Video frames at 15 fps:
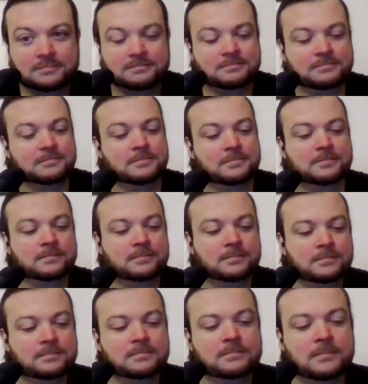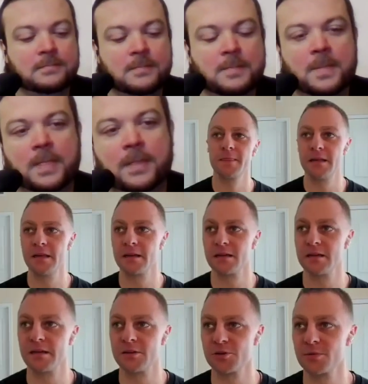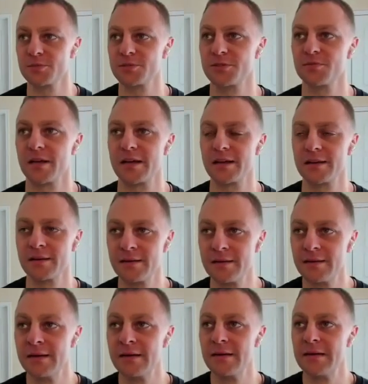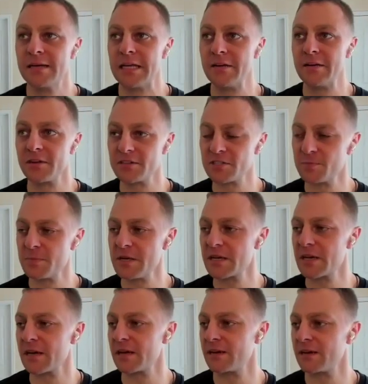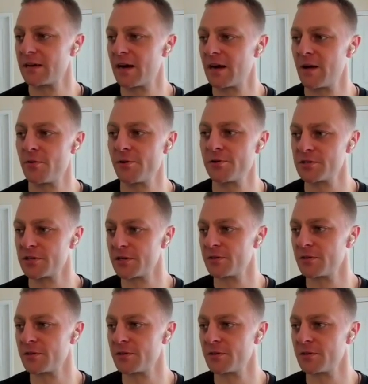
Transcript: Well, it's like in terms of like even in speaking, there's